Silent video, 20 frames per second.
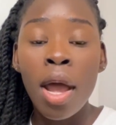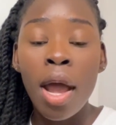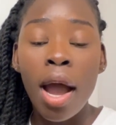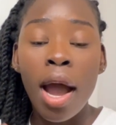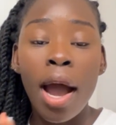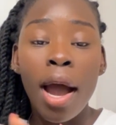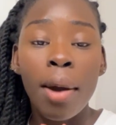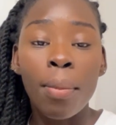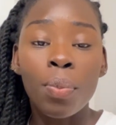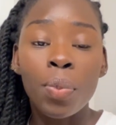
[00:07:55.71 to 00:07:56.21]

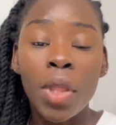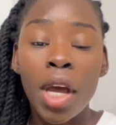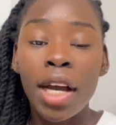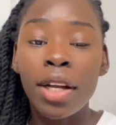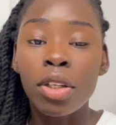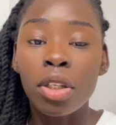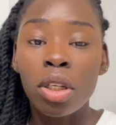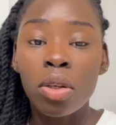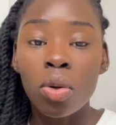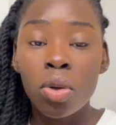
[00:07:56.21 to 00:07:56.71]

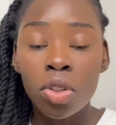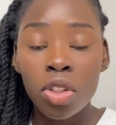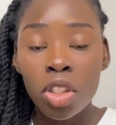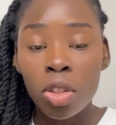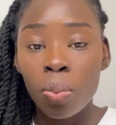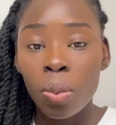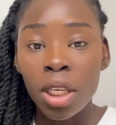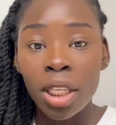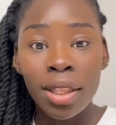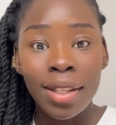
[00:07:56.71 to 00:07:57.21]
that don't
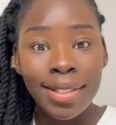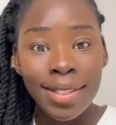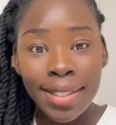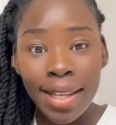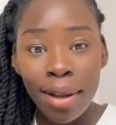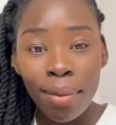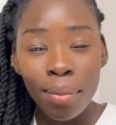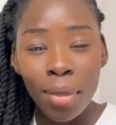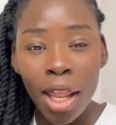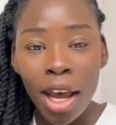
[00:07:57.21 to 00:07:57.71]
speak the
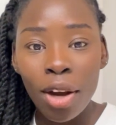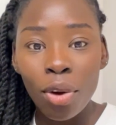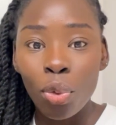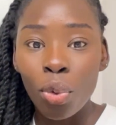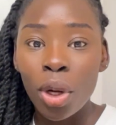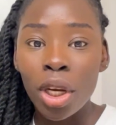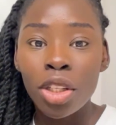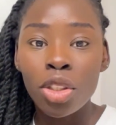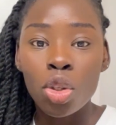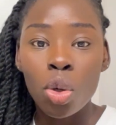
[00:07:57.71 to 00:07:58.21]
same
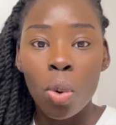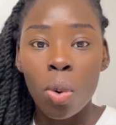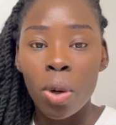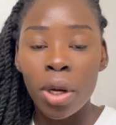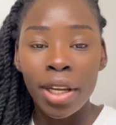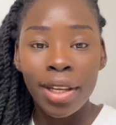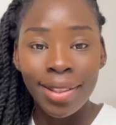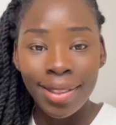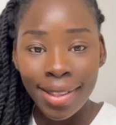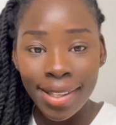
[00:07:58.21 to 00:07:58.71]
language or
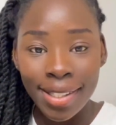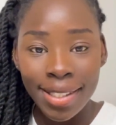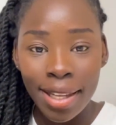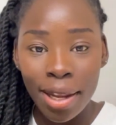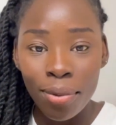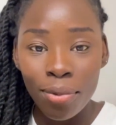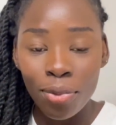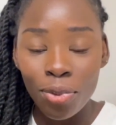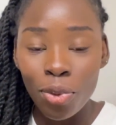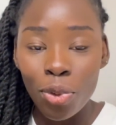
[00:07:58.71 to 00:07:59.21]
eat the
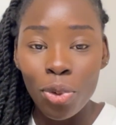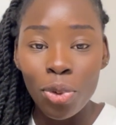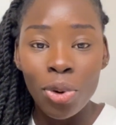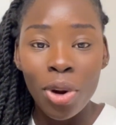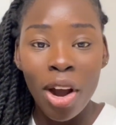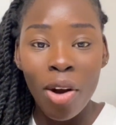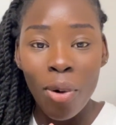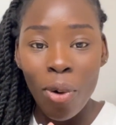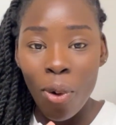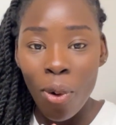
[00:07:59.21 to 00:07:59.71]
same
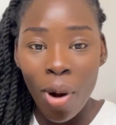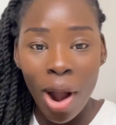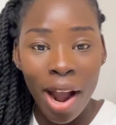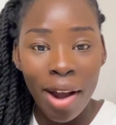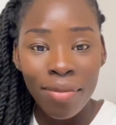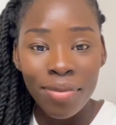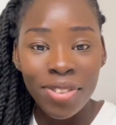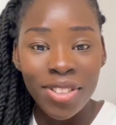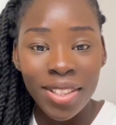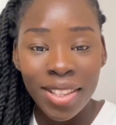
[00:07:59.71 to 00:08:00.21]
food or
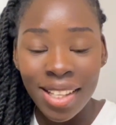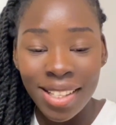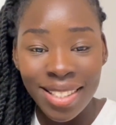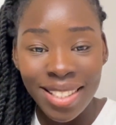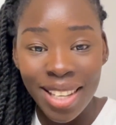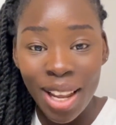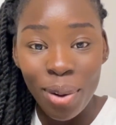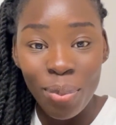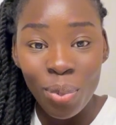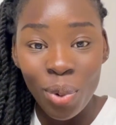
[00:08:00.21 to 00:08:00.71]
have the
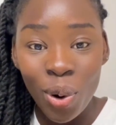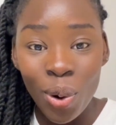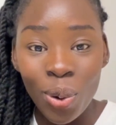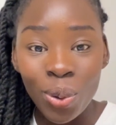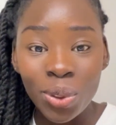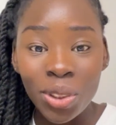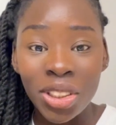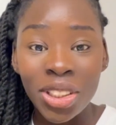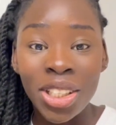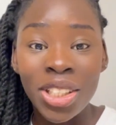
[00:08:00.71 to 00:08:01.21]
same
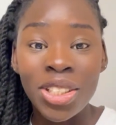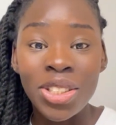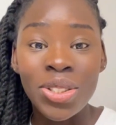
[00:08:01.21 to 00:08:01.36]
culture.